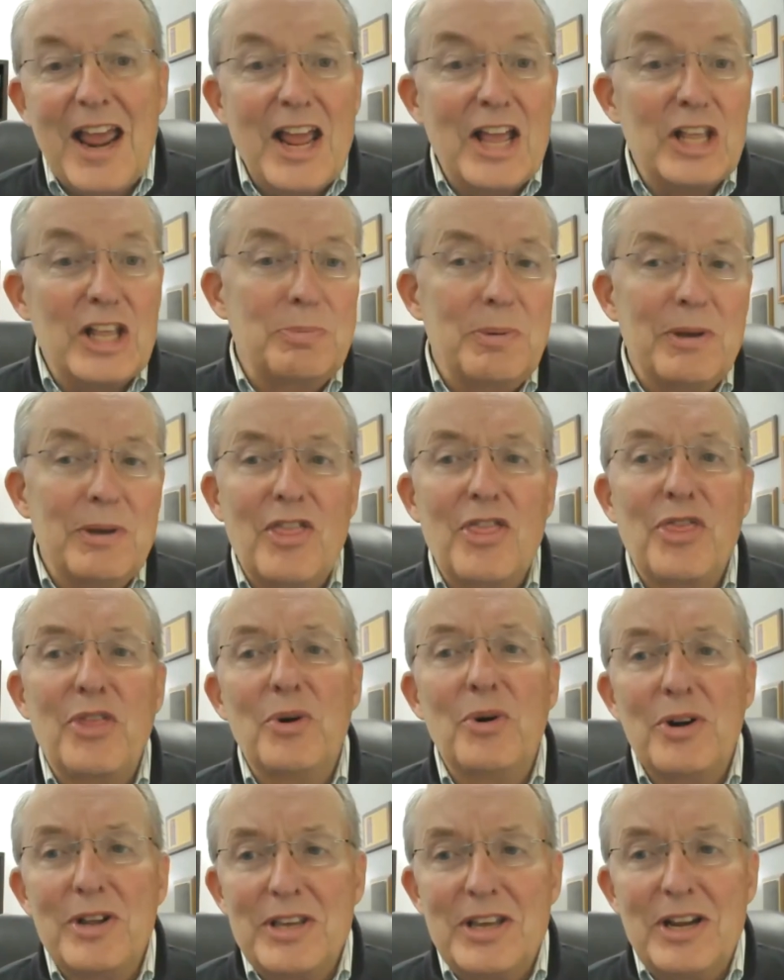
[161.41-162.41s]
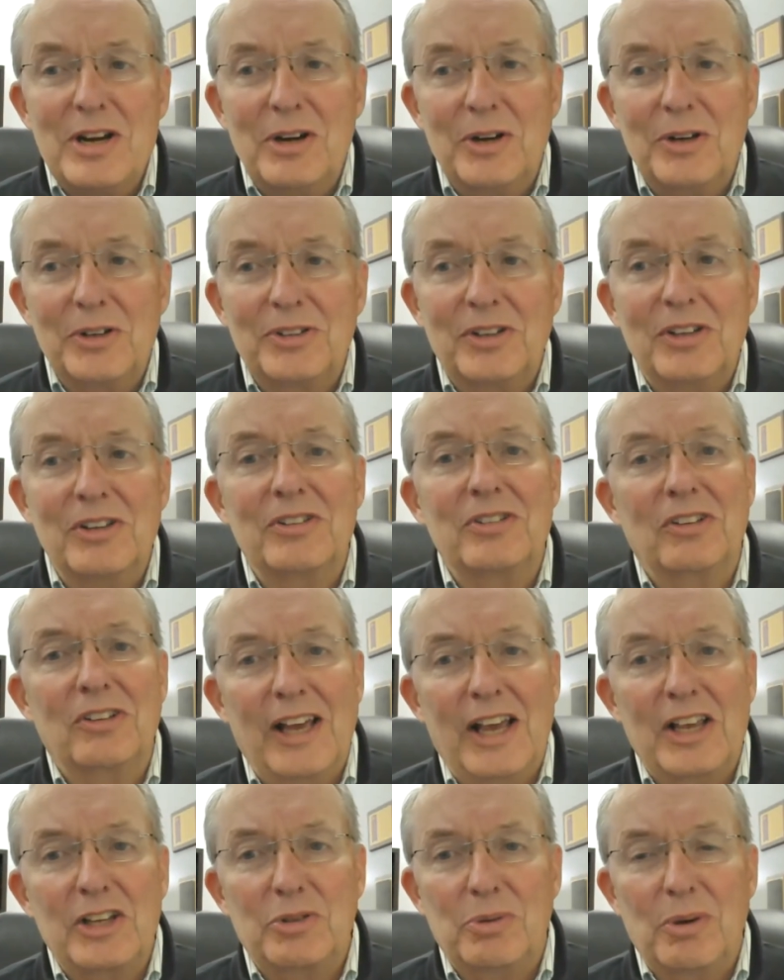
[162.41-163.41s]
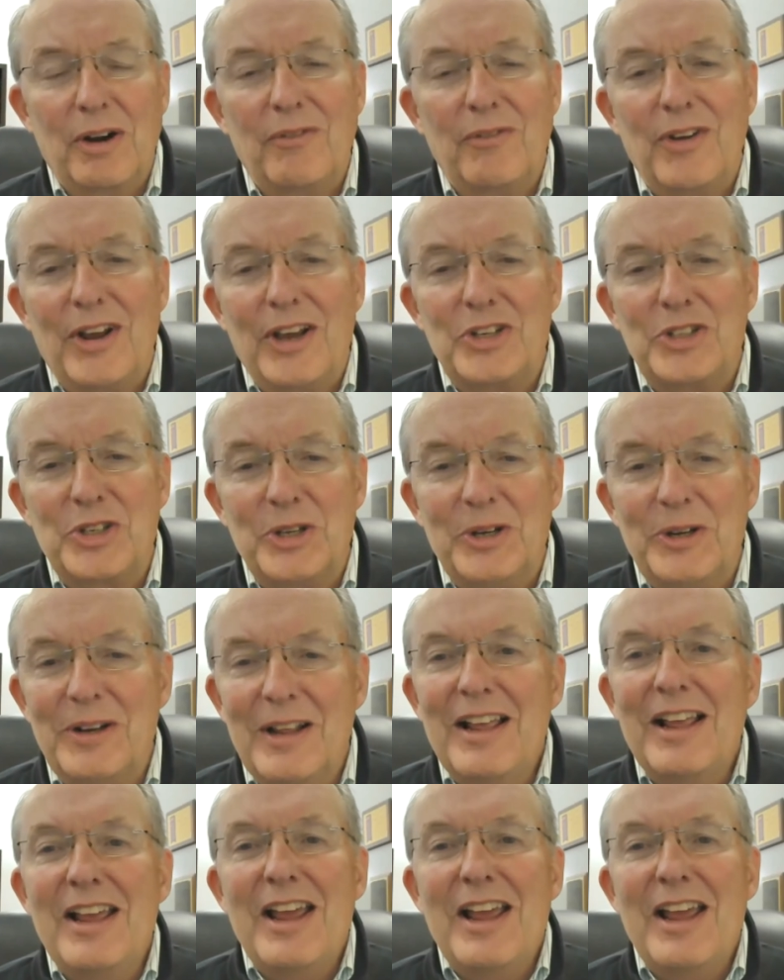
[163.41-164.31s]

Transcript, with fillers: It's been 30 years since the last renovation,